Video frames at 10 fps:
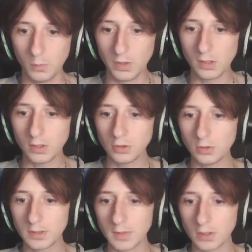What you got to do
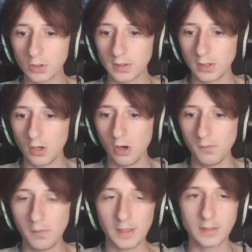is make sure that your
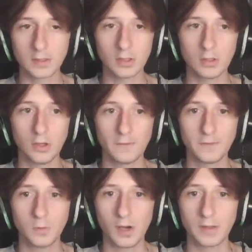combat is turned
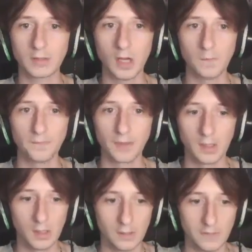off twice. Now,
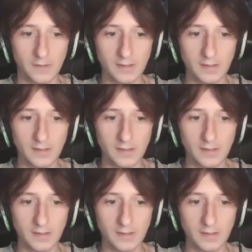for